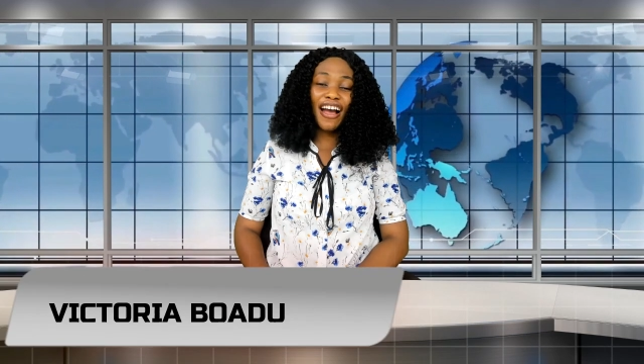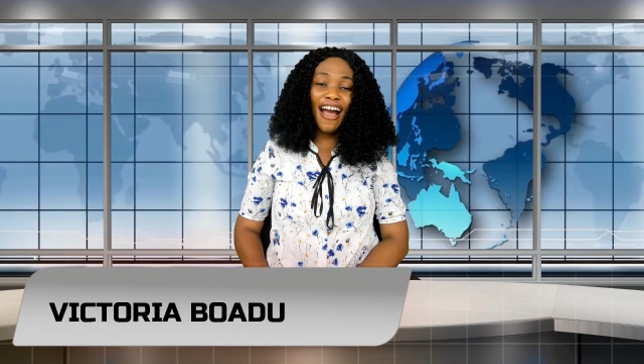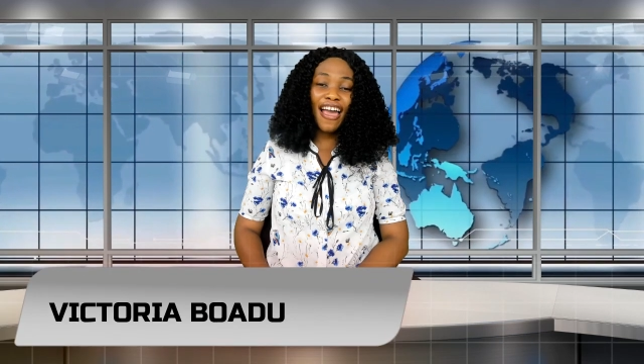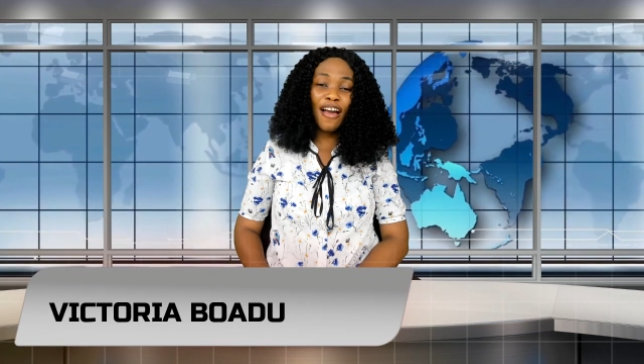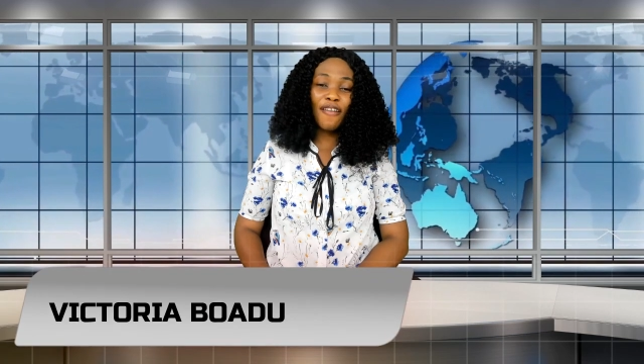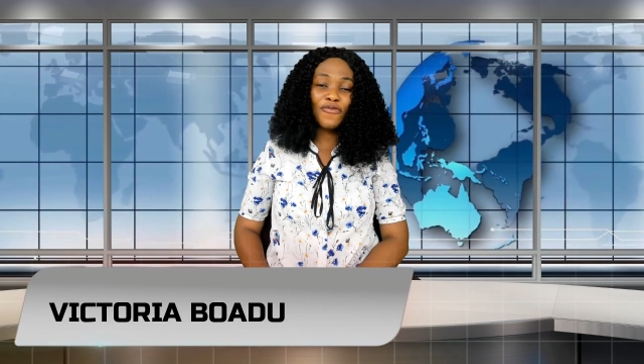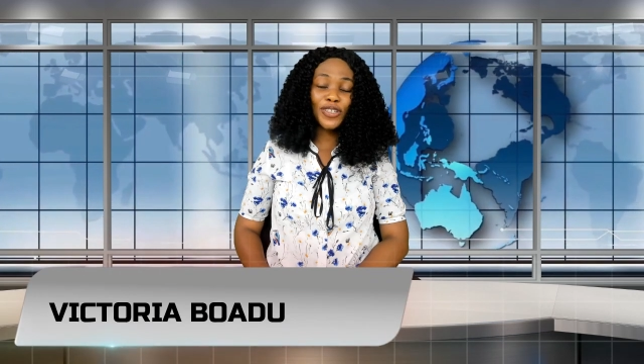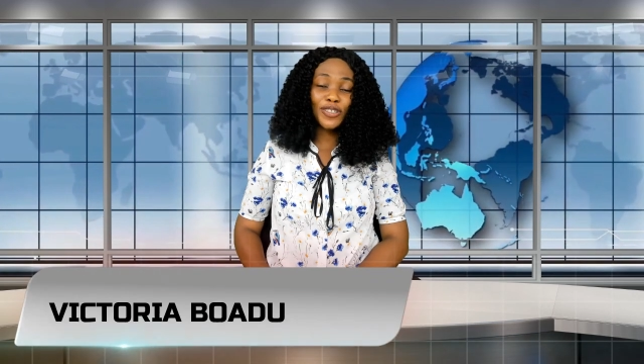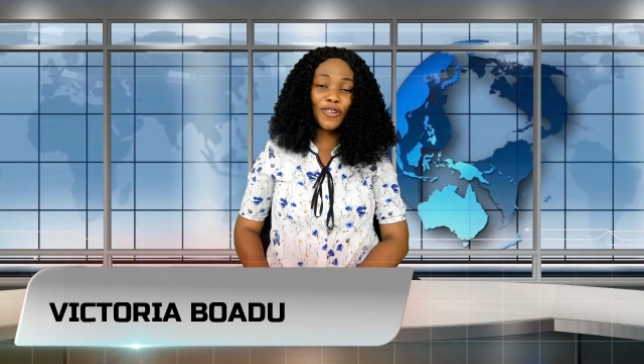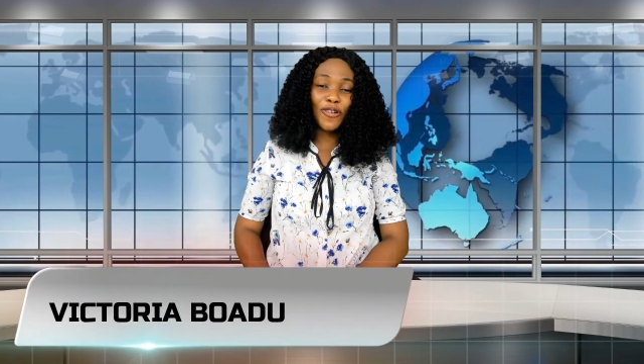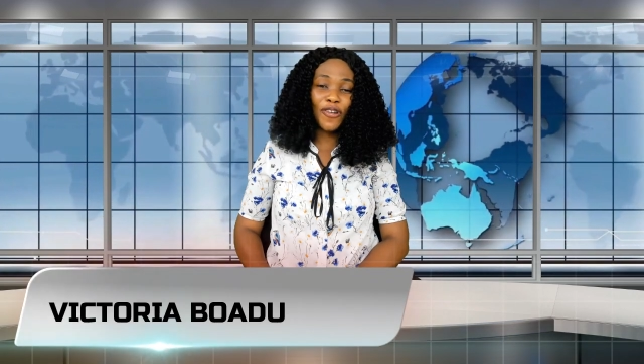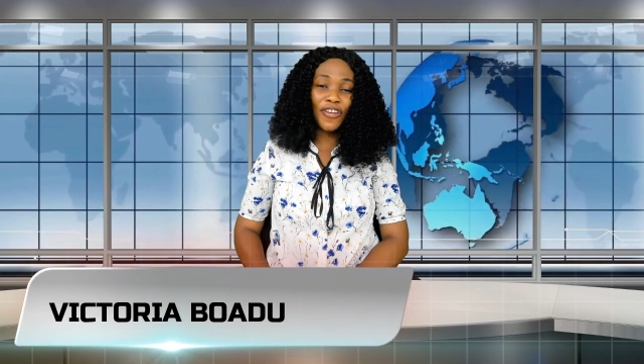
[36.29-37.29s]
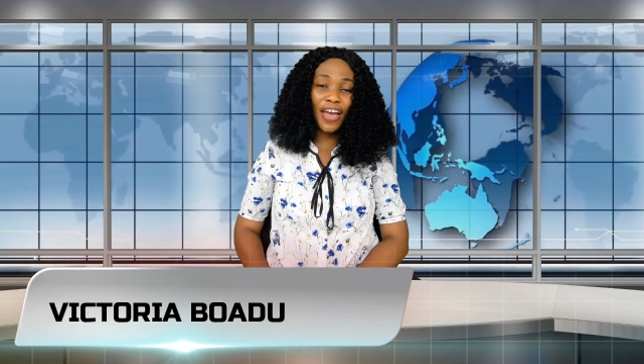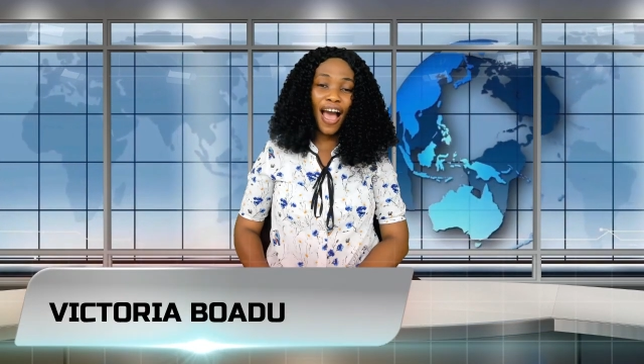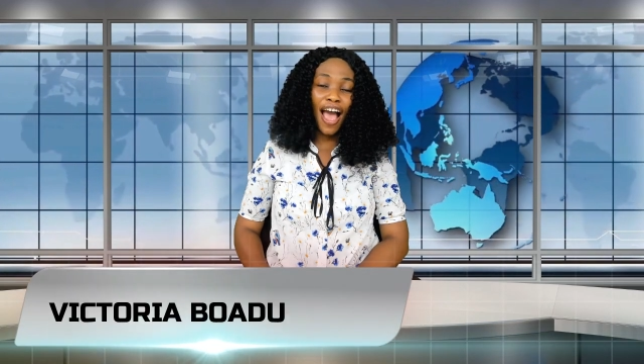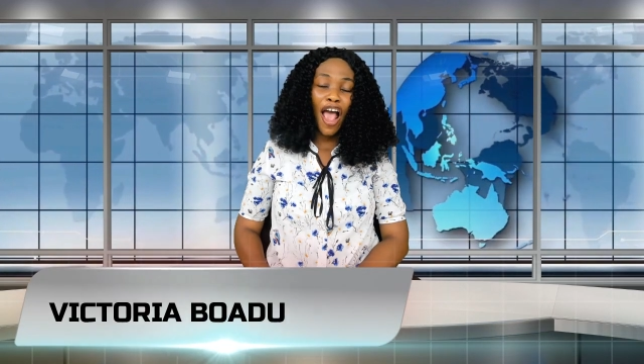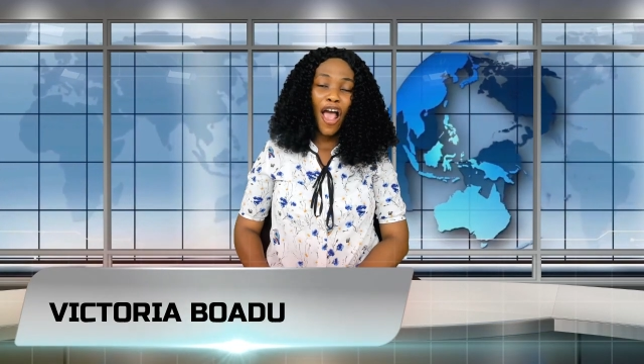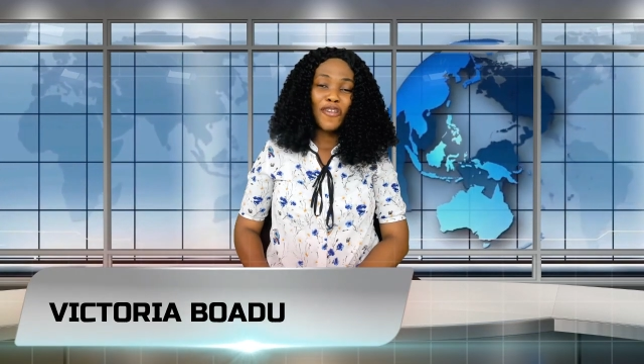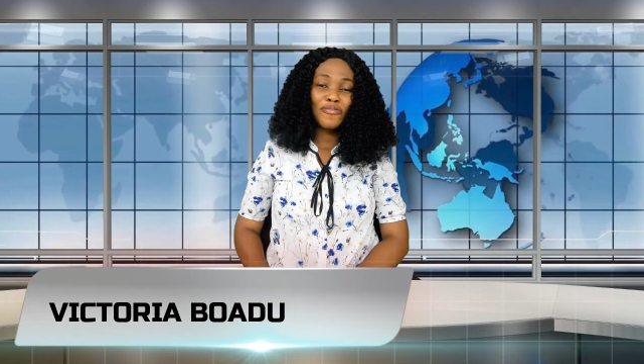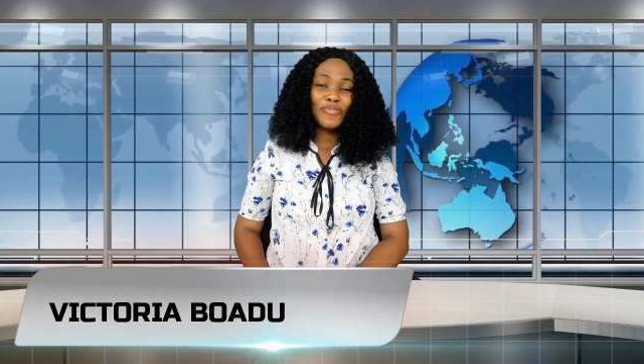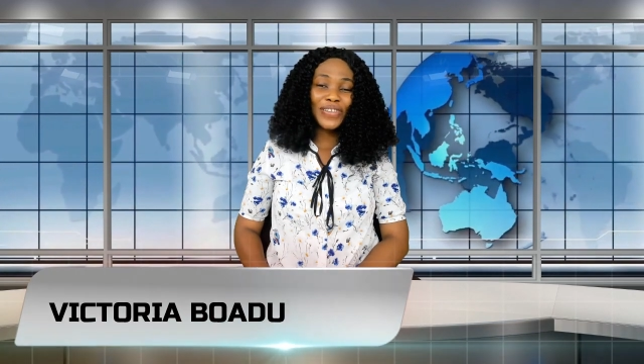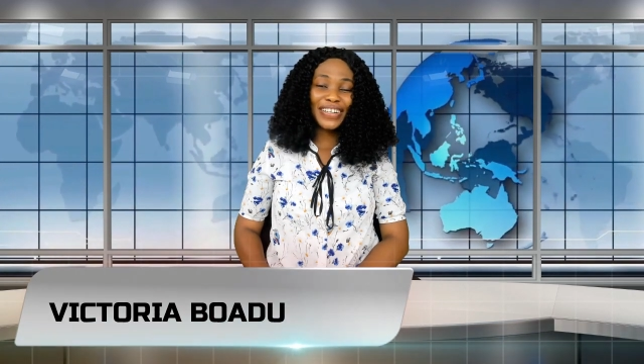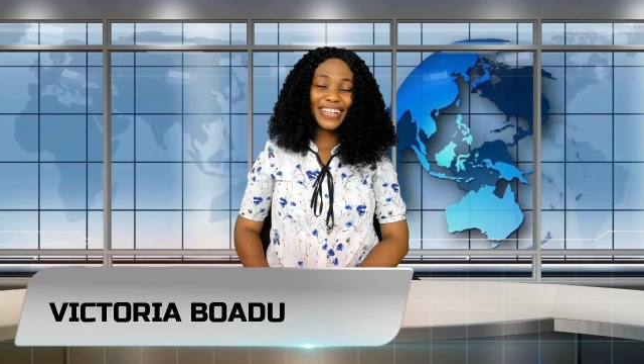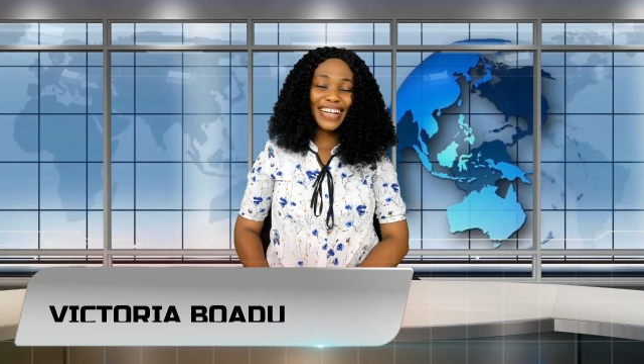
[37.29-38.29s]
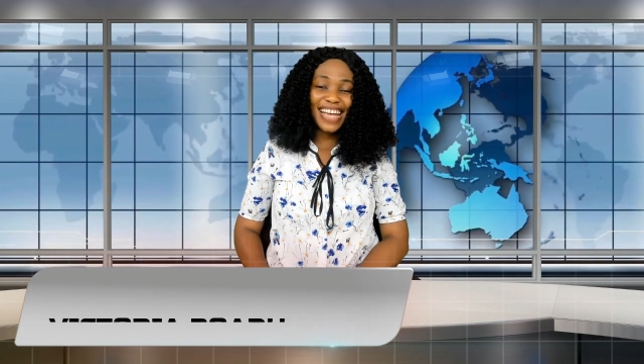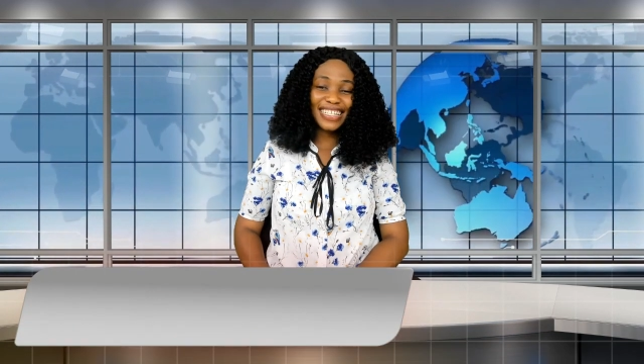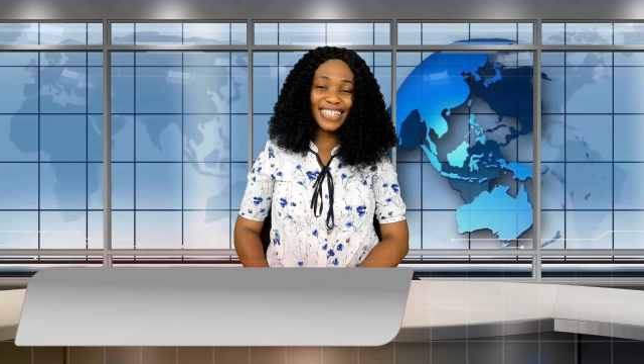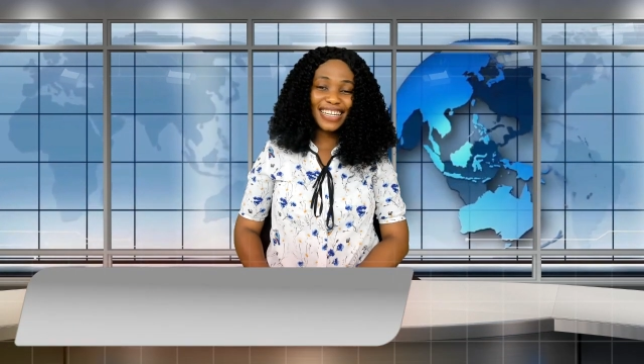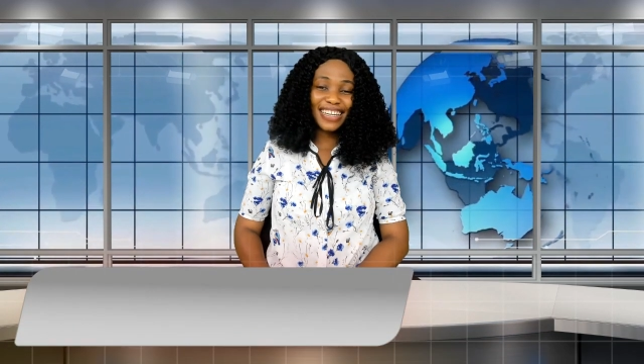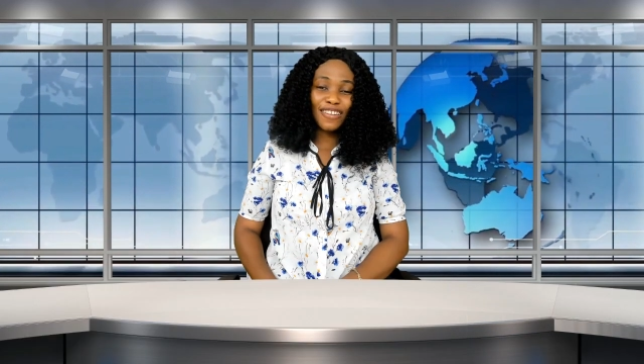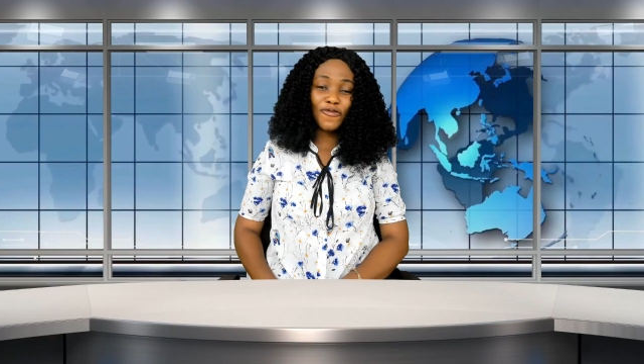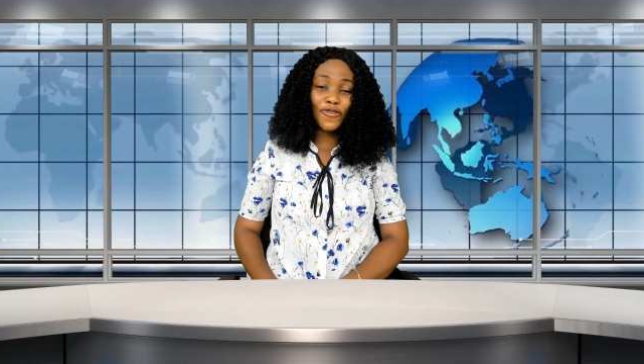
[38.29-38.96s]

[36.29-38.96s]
I am Victoria, broadcasting